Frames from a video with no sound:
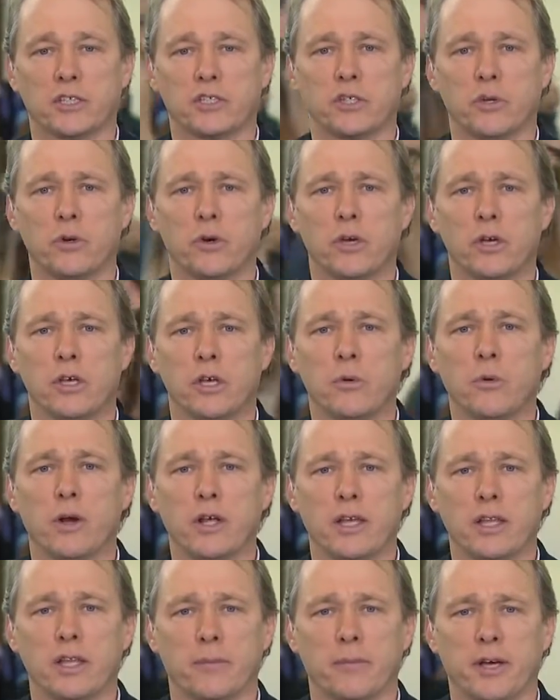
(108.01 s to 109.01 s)
So you want
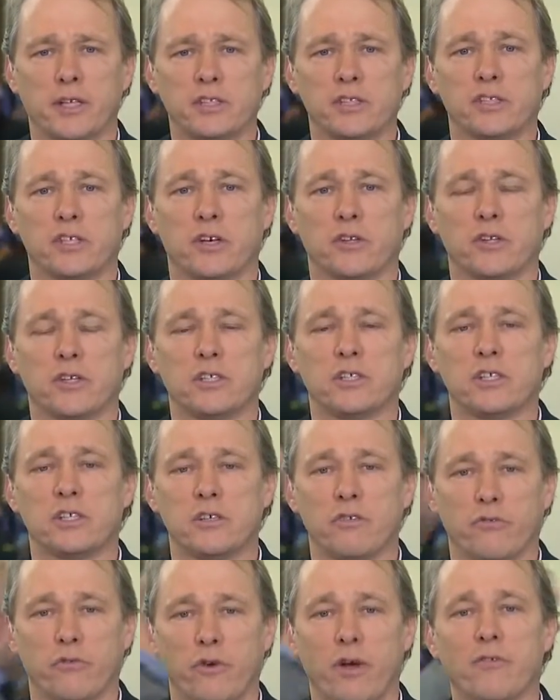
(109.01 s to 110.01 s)
to get the message out, this
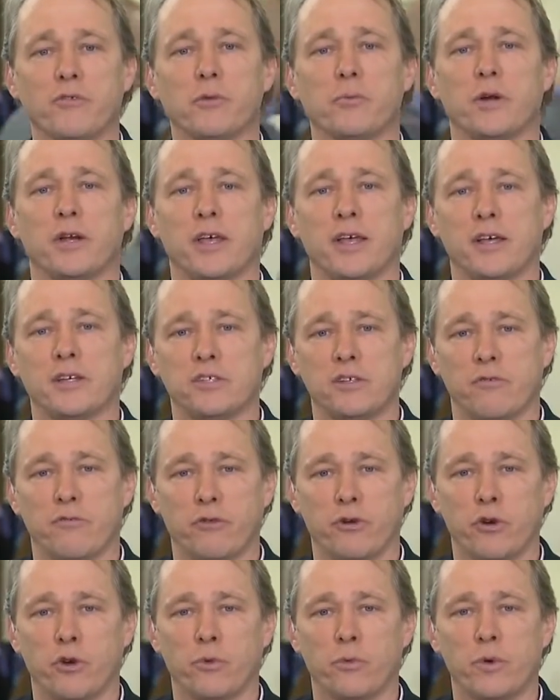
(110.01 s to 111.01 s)
isn't for everybody, isn't
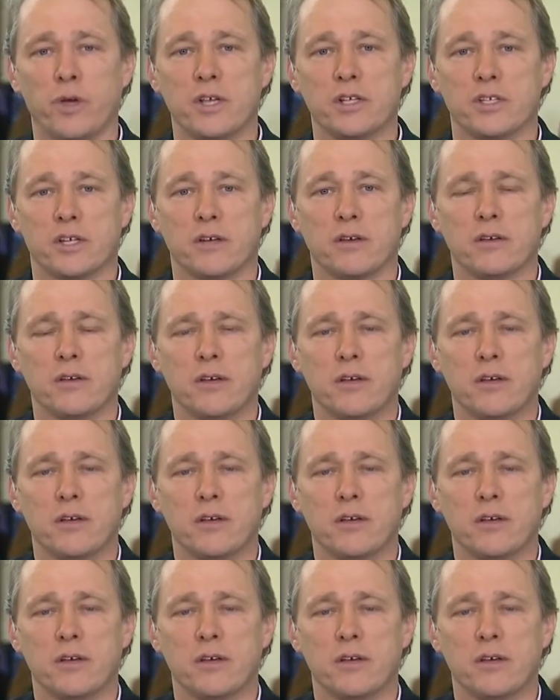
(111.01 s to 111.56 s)
for no reason,